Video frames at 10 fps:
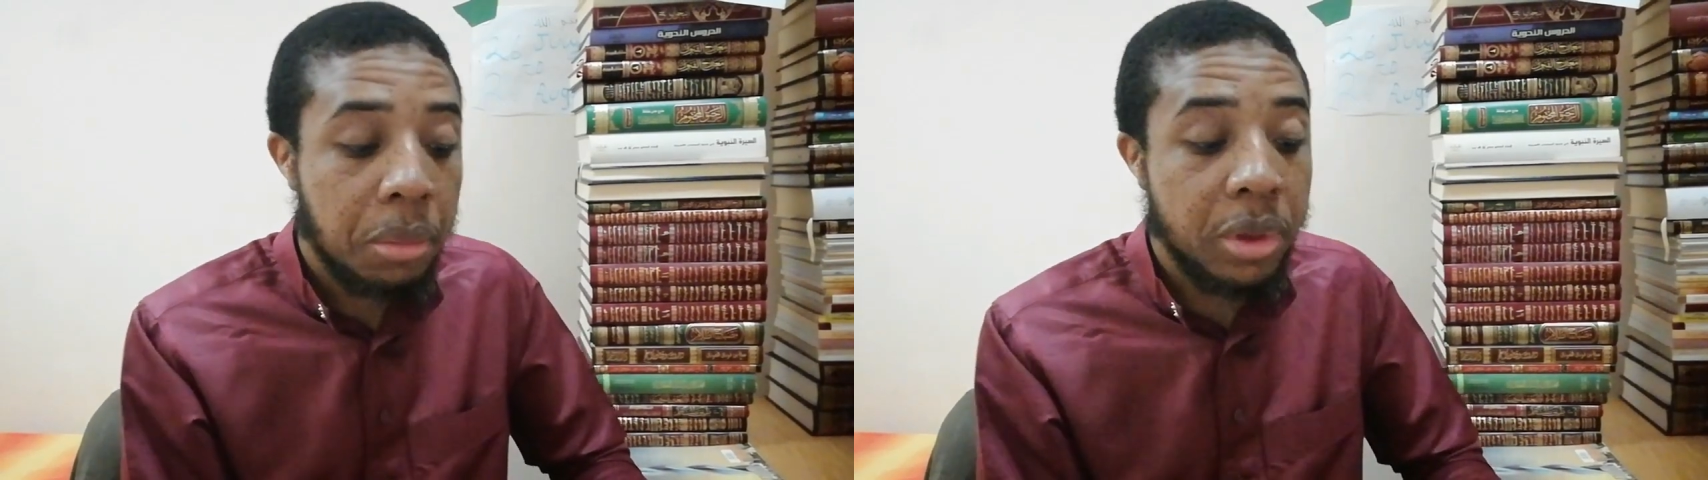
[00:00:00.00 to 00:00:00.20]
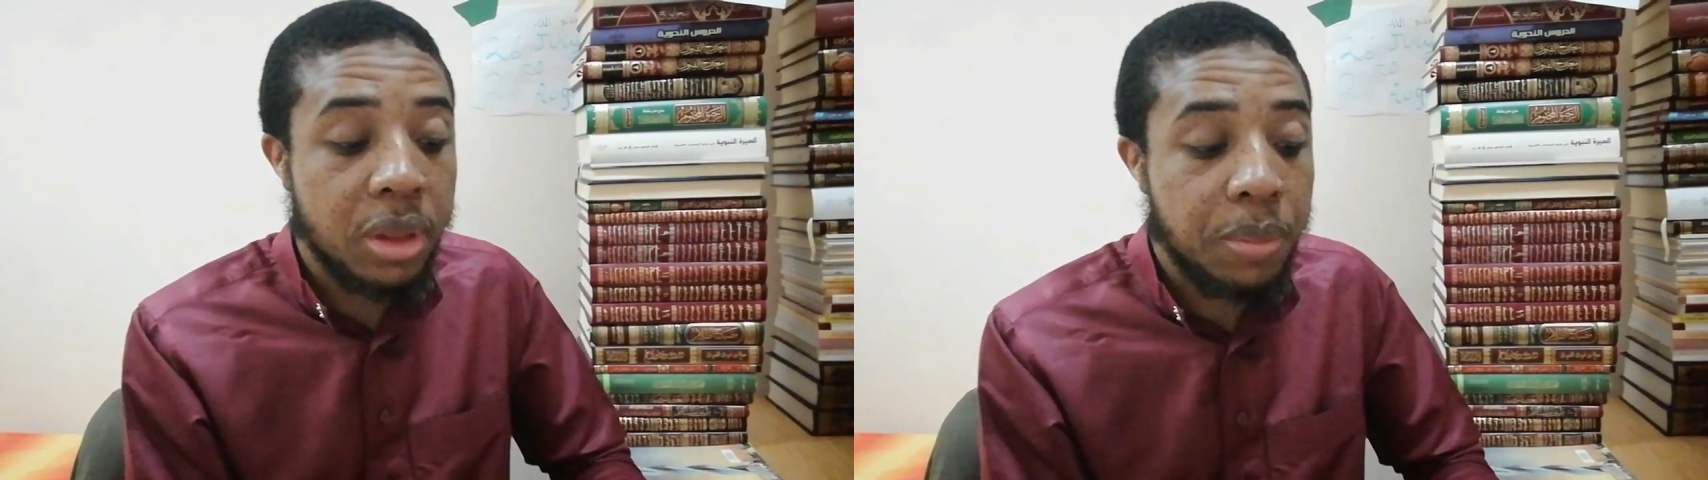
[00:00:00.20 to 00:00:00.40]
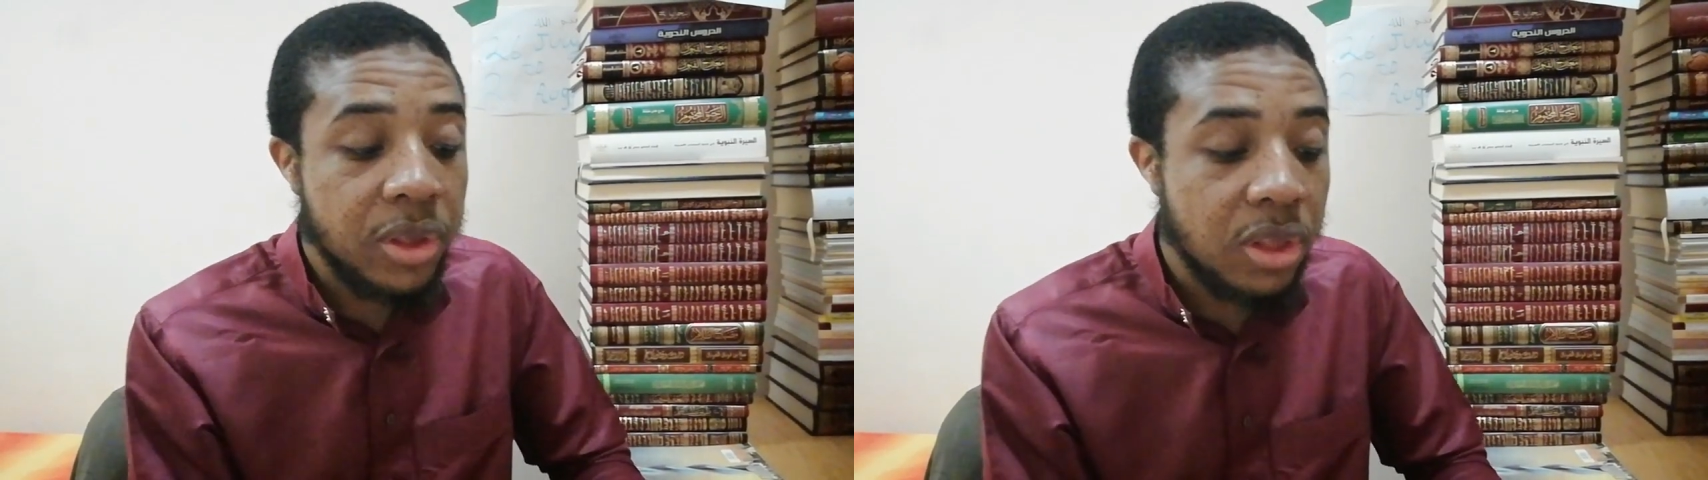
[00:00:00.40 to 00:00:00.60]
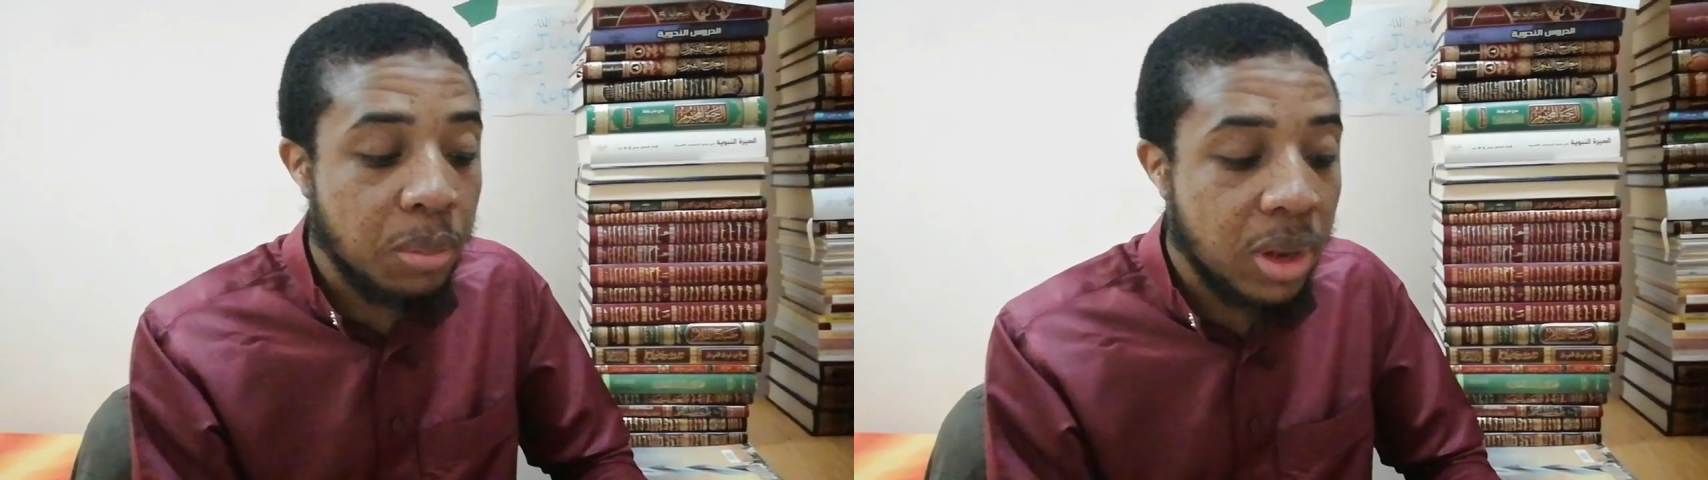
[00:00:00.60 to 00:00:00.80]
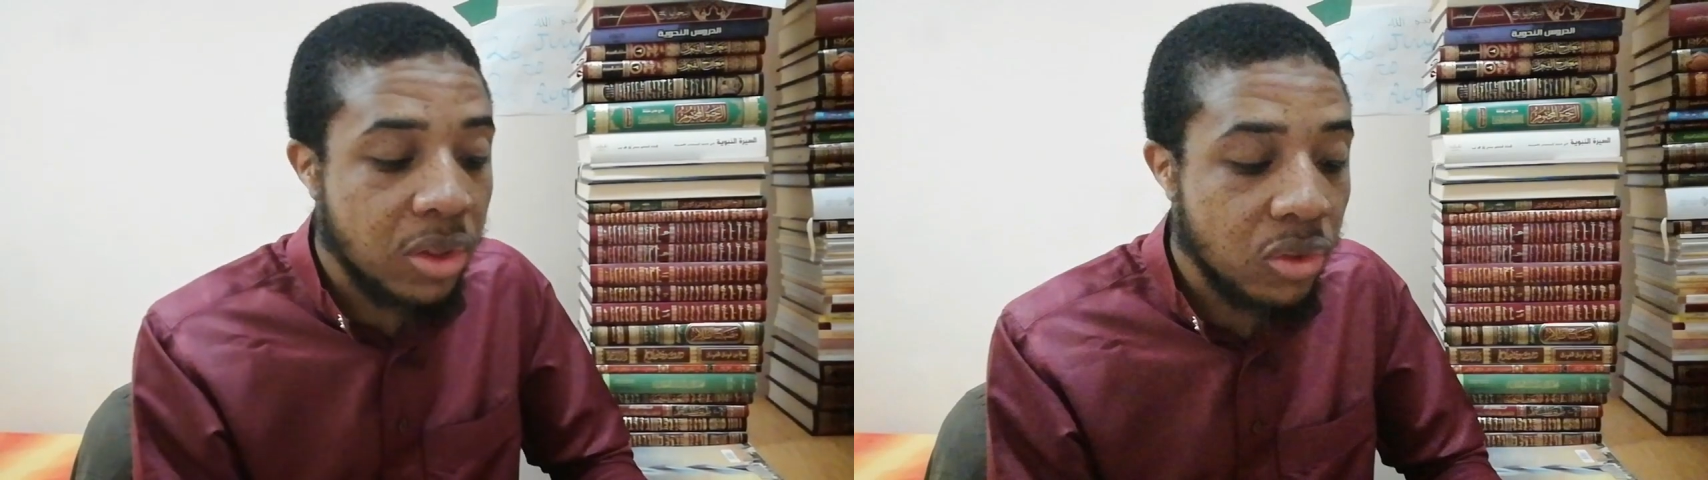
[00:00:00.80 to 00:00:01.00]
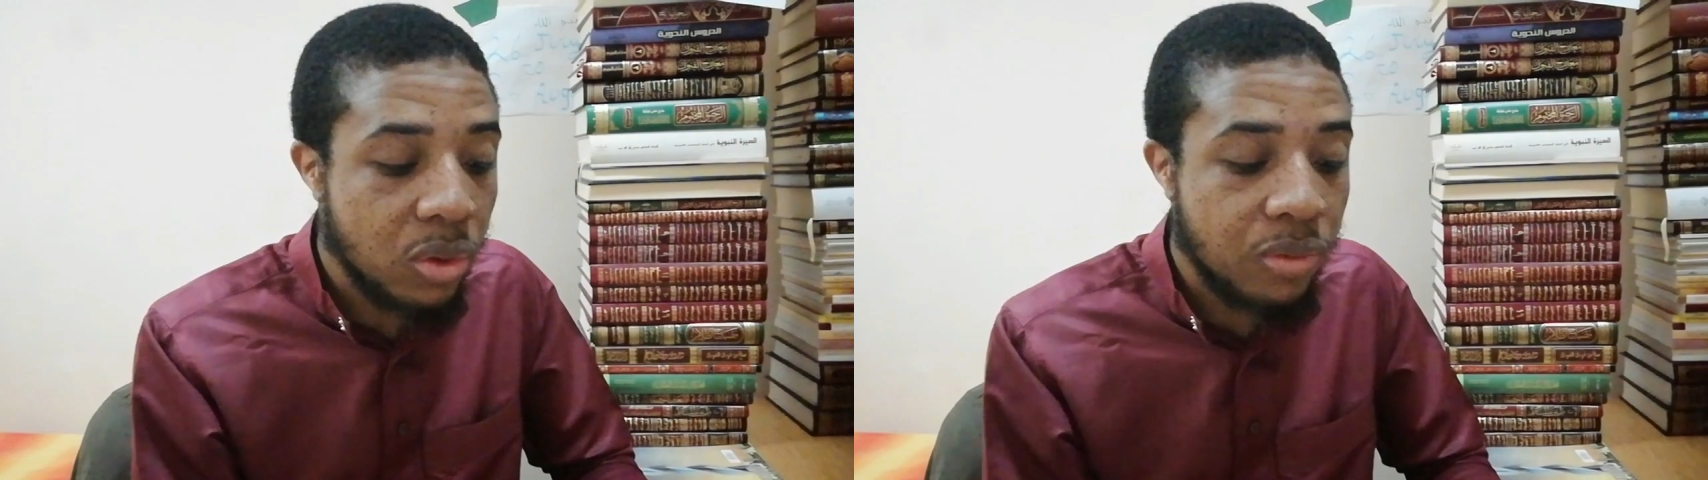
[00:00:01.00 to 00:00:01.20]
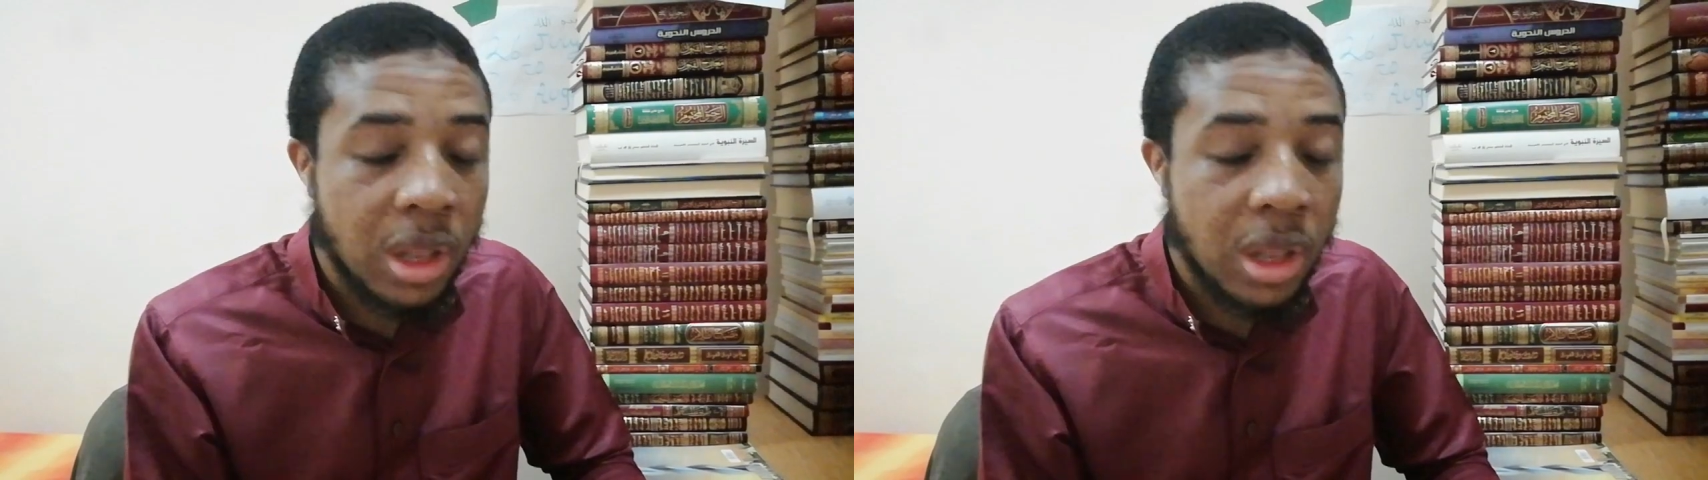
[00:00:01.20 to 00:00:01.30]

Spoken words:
May the peace and blessings of